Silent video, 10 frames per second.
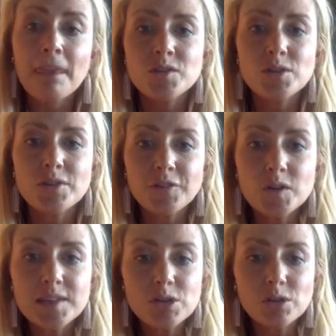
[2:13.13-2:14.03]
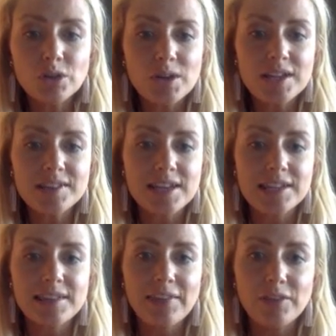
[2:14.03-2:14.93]
So the first thing you'll notice
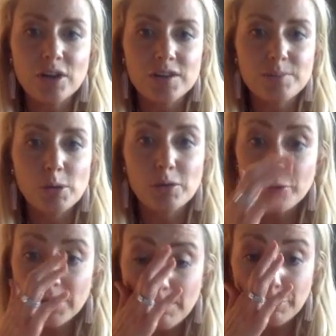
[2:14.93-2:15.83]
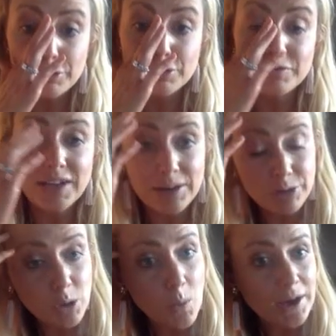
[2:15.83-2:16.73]
is that there is both pre-approved and
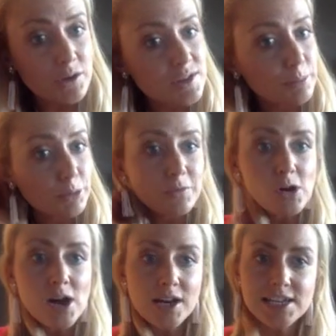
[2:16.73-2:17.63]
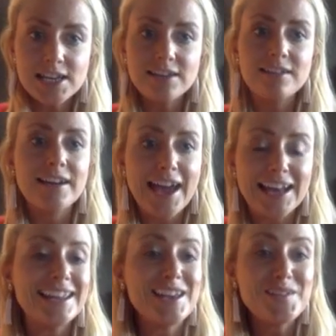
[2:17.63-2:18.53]
requires approval content.
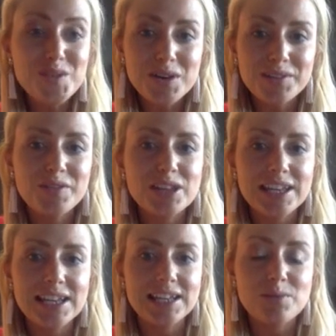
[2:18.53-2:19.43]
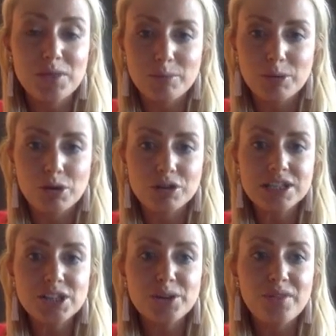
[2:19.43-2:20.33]
Again, if you are affiliated with a
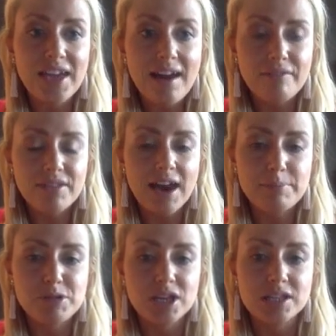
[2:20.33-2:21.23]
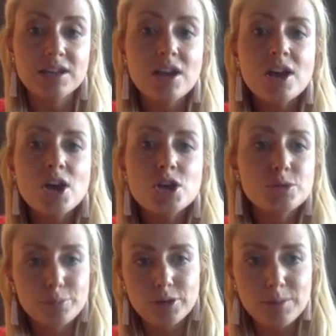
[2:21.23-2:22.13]
broker-dealer, they have the option
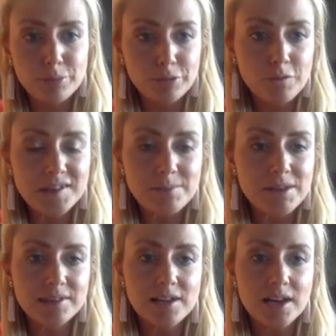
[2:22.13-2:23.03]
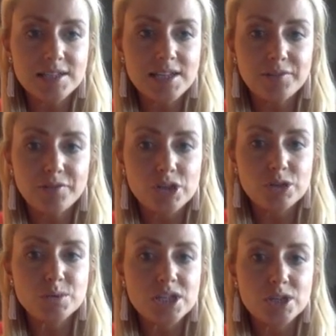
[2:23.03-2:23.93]
to pre-approve some of this content for
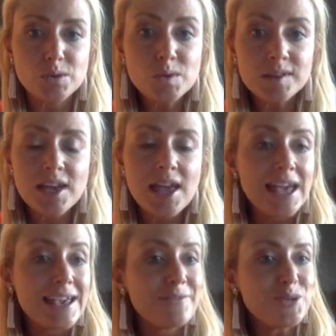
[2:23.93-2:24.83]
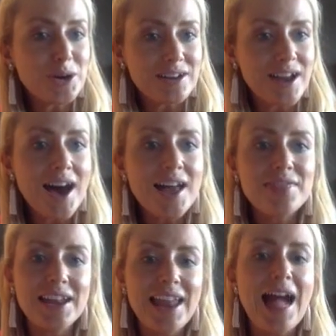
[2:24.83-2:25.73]
you to use. If you are not,
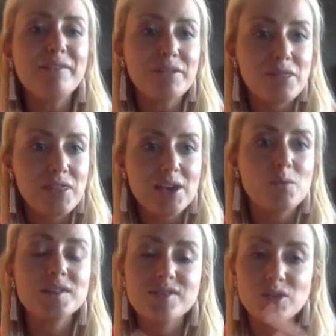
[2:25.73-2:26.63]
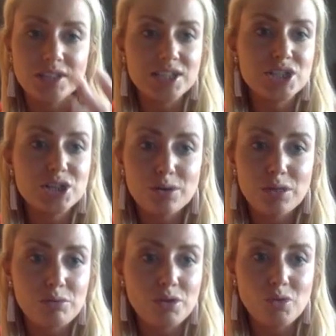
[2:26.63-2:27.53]
then everything will still need to go
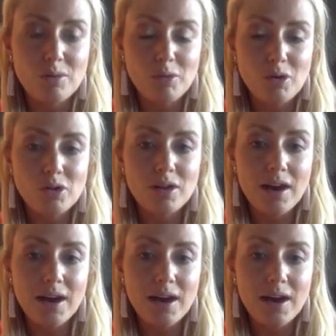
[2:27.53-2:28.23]
through the normal